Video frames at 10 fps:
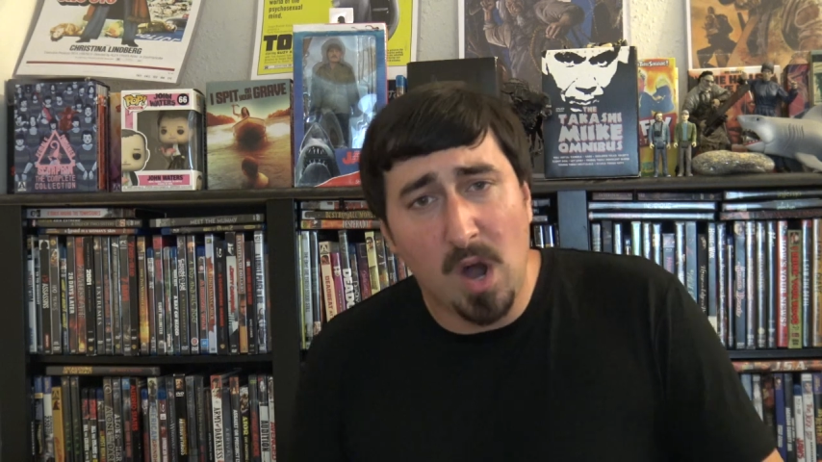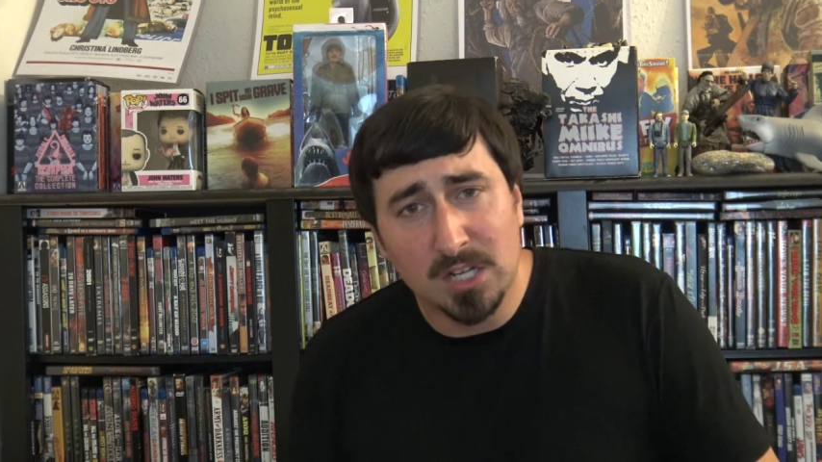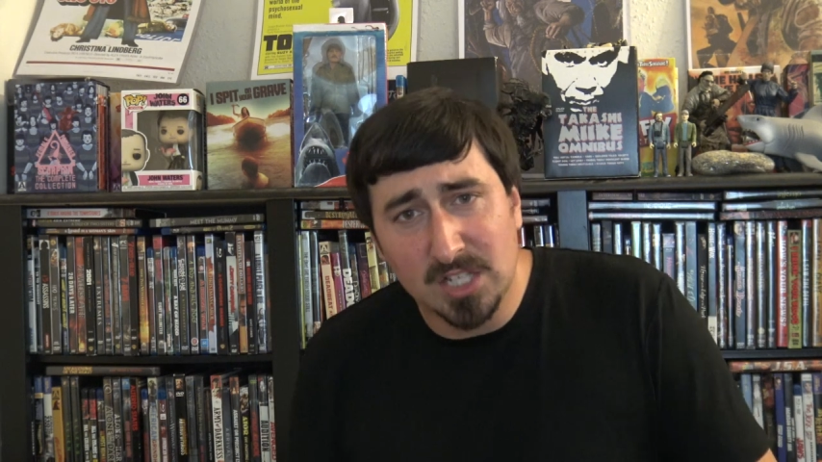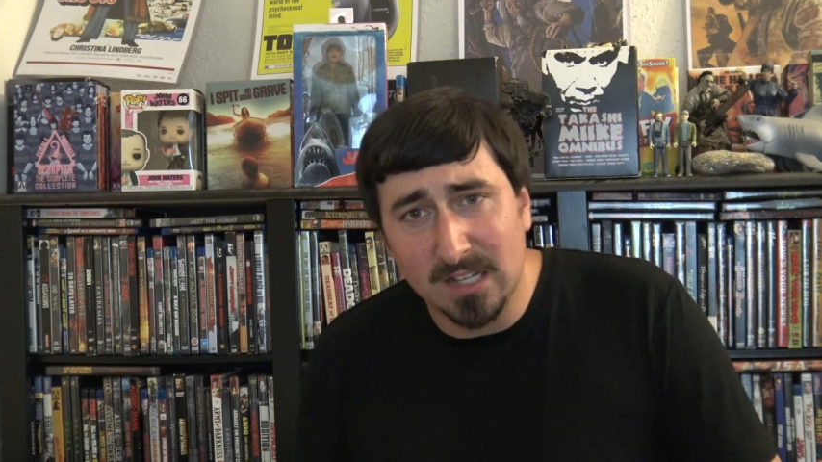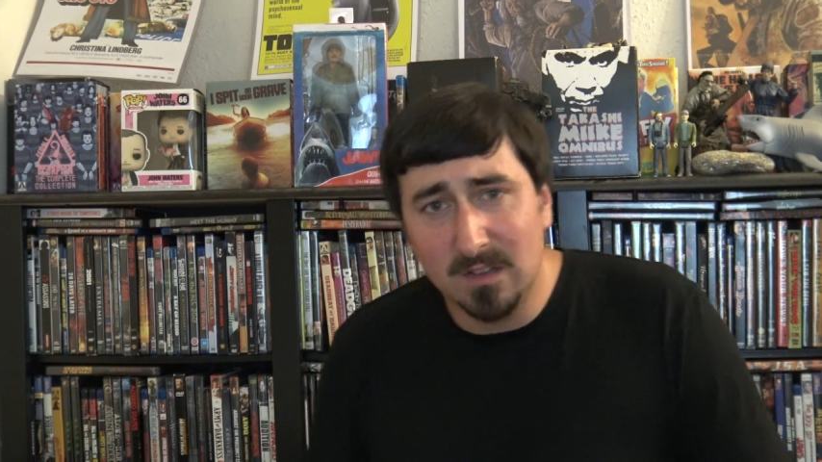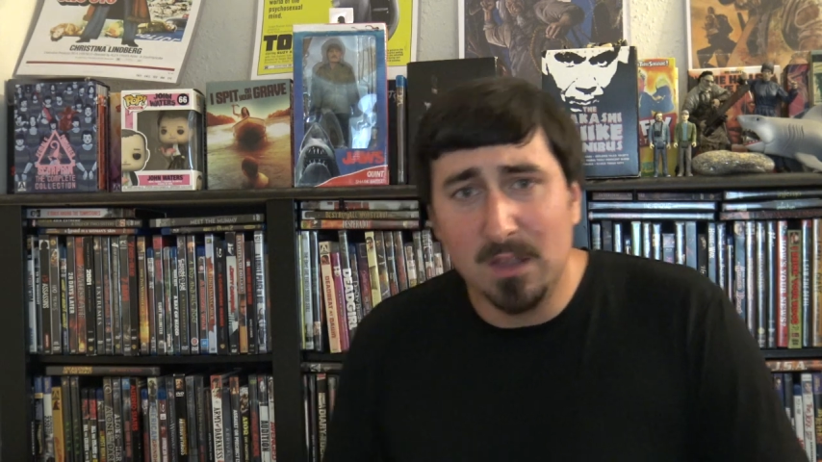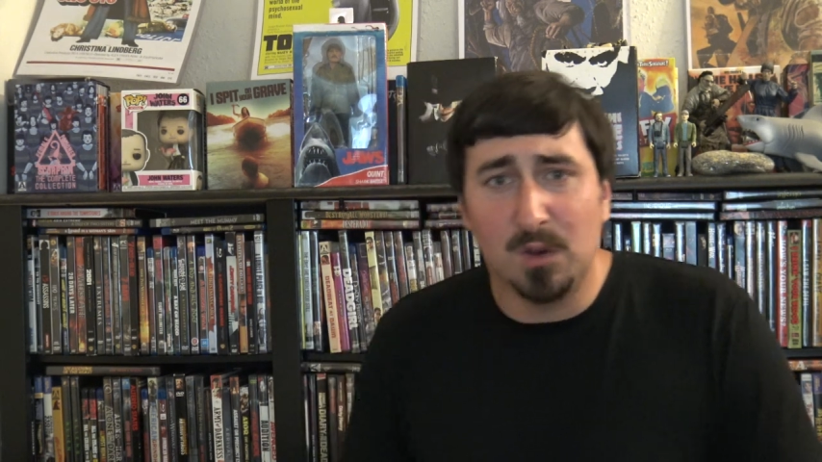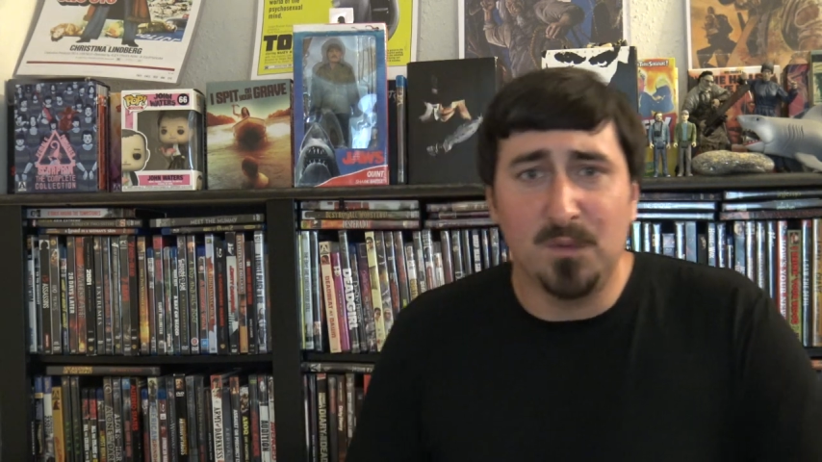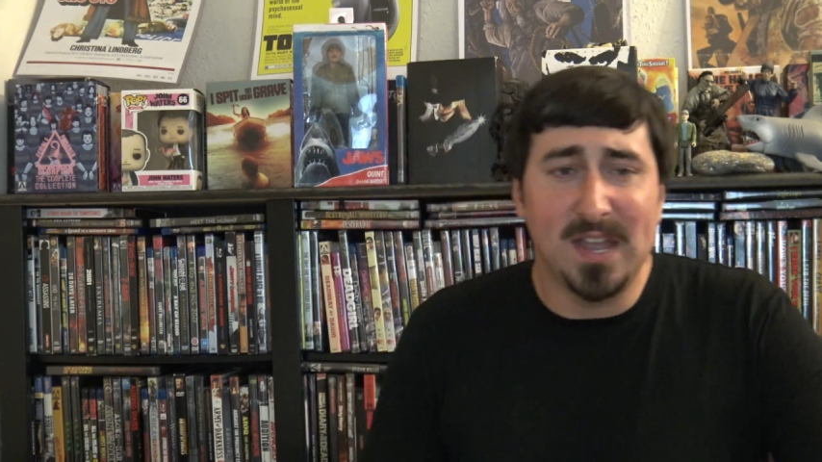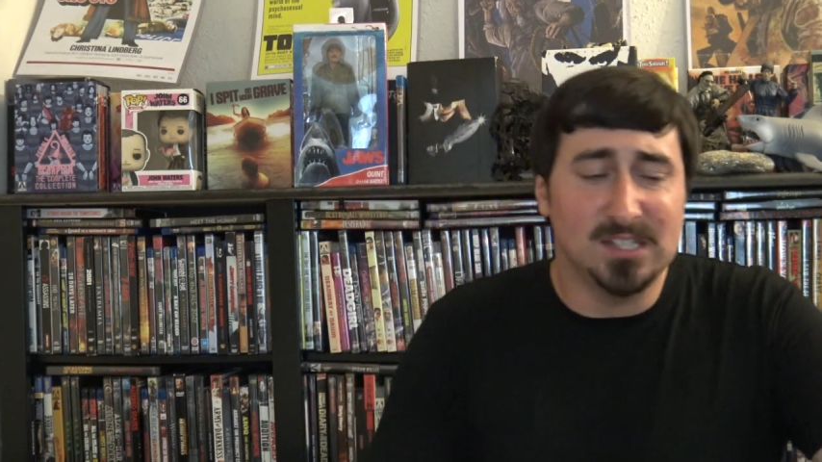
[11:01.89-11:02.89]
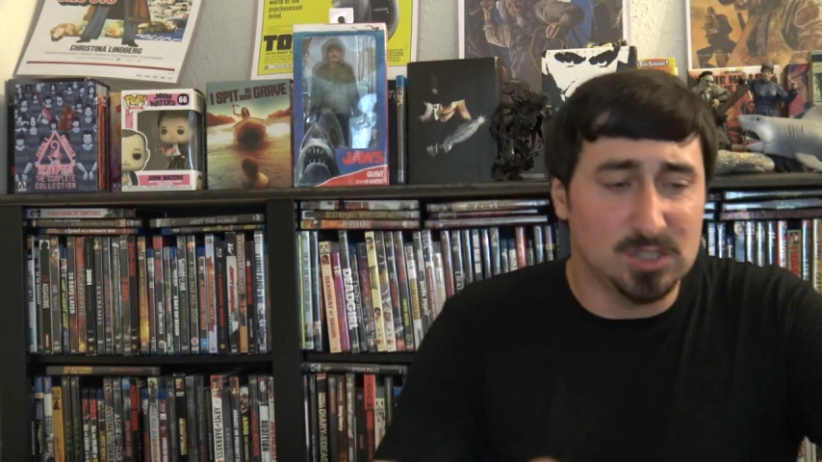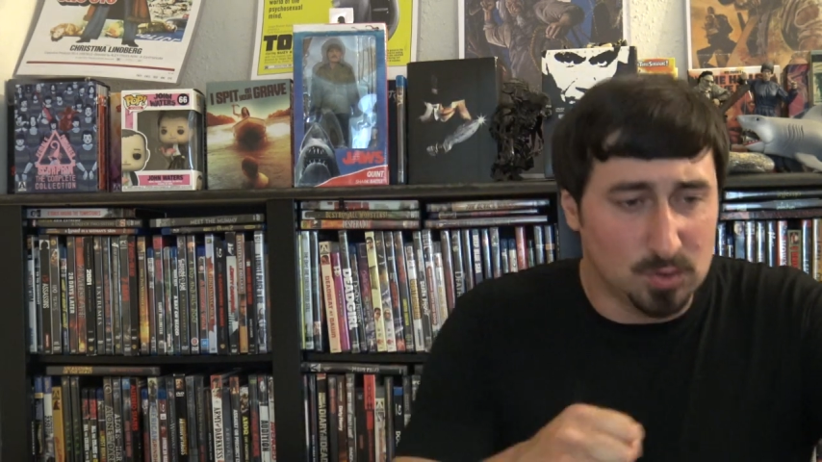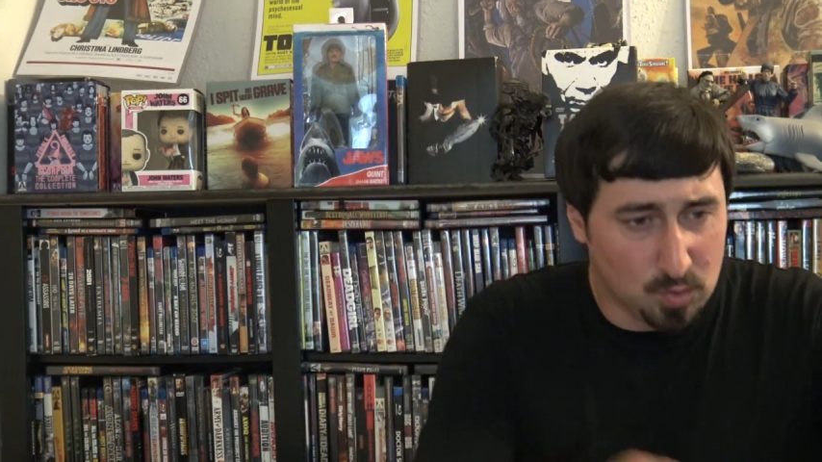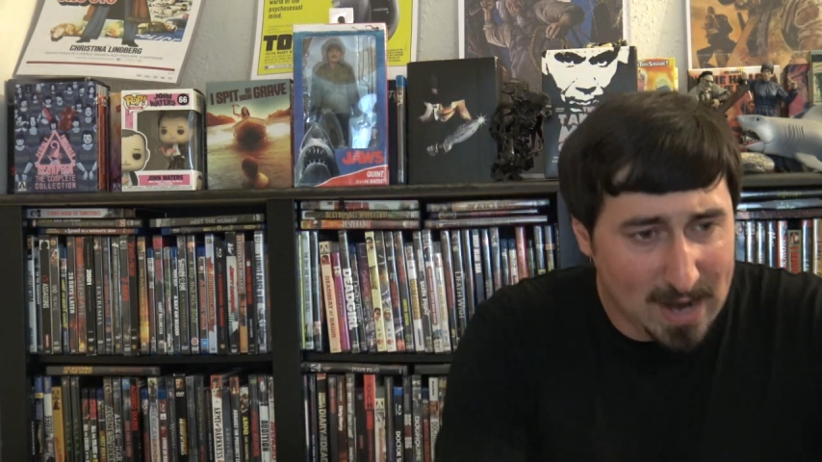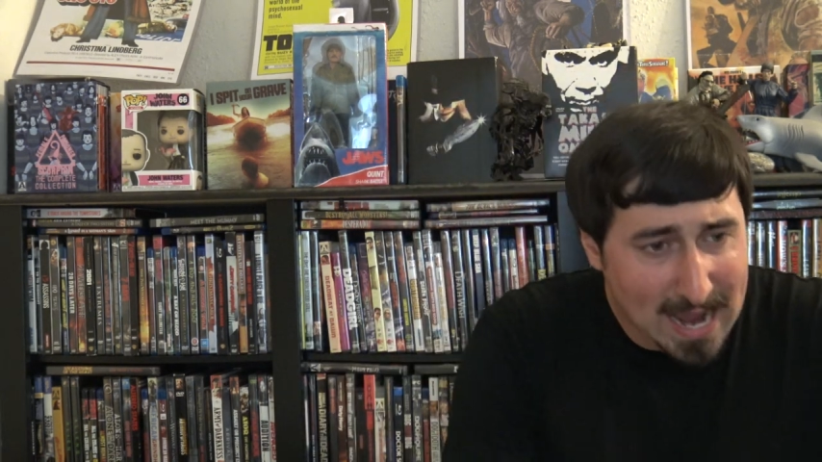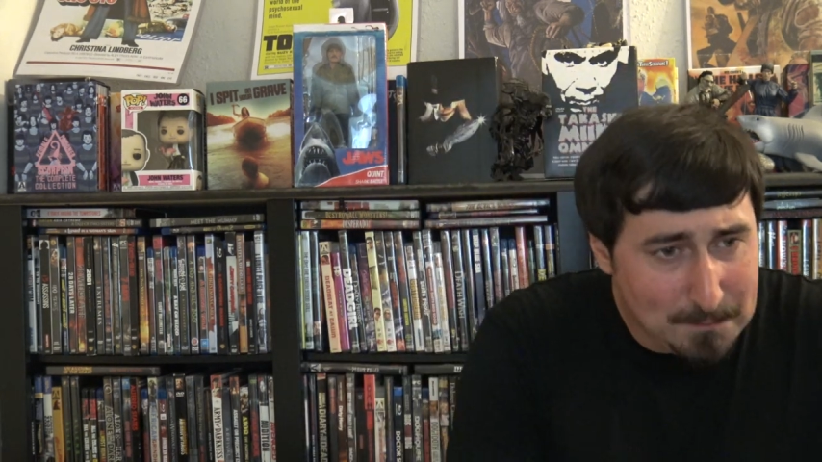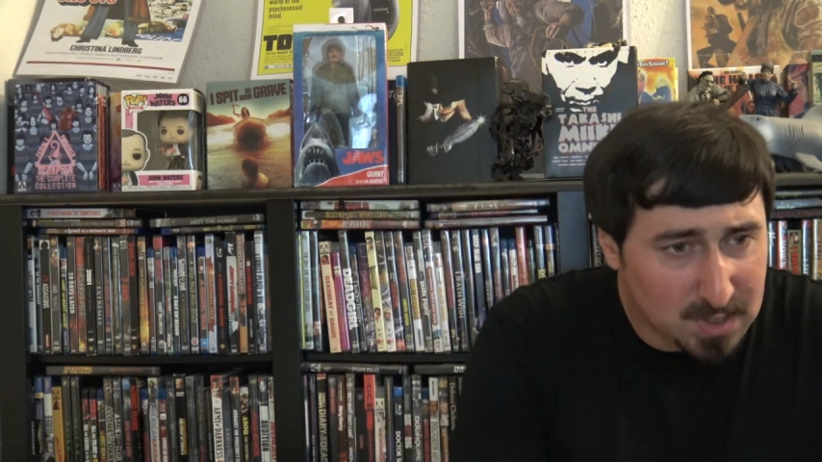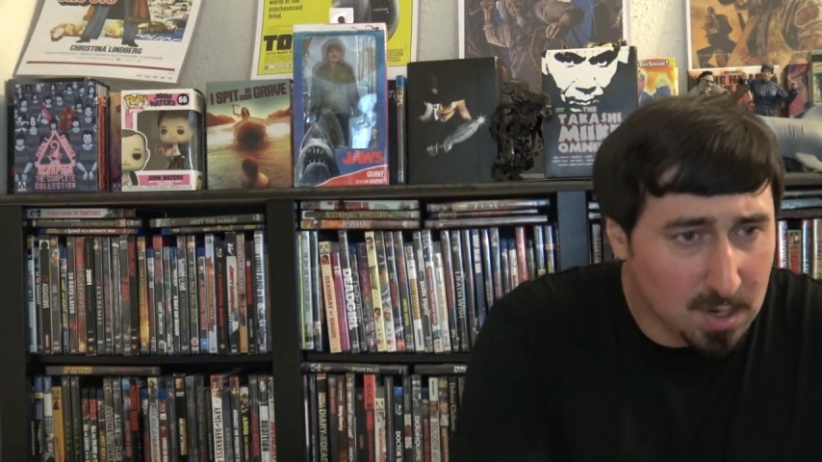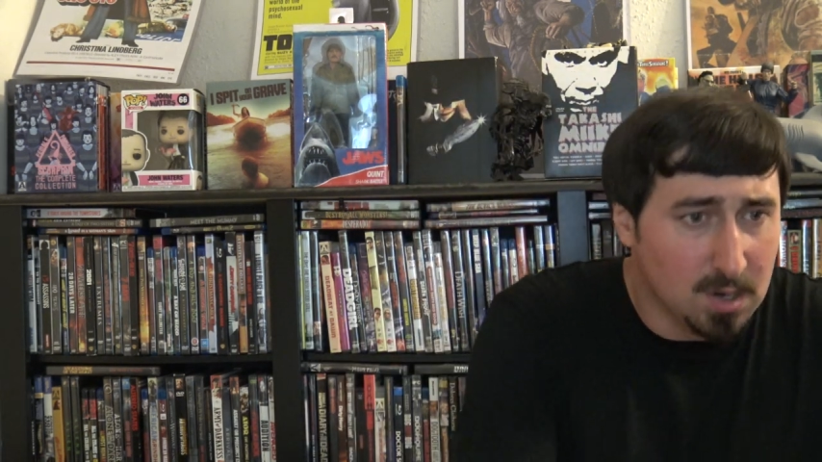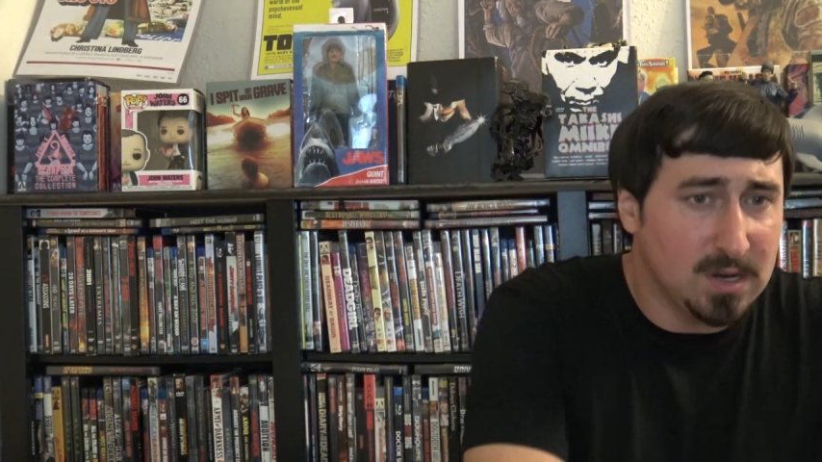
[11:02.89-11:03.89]
watching Leatherface grab
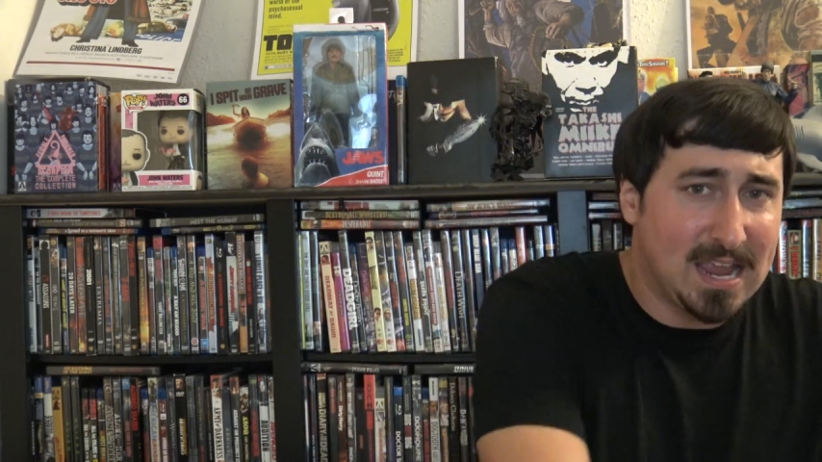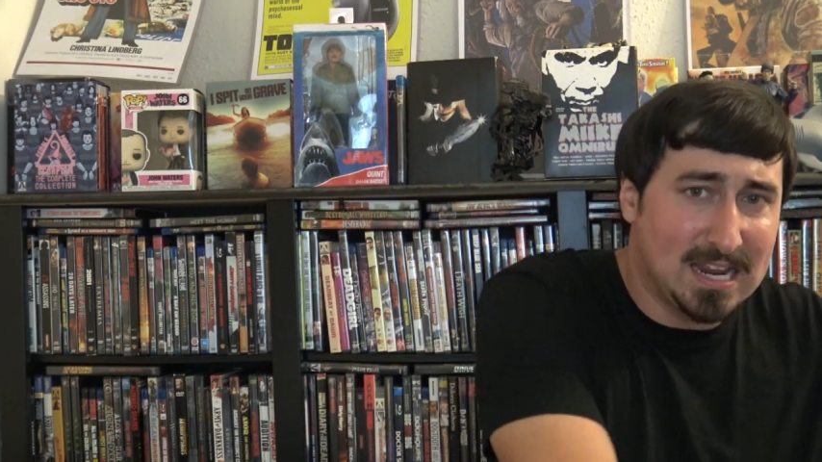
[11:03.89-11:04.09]
Kirk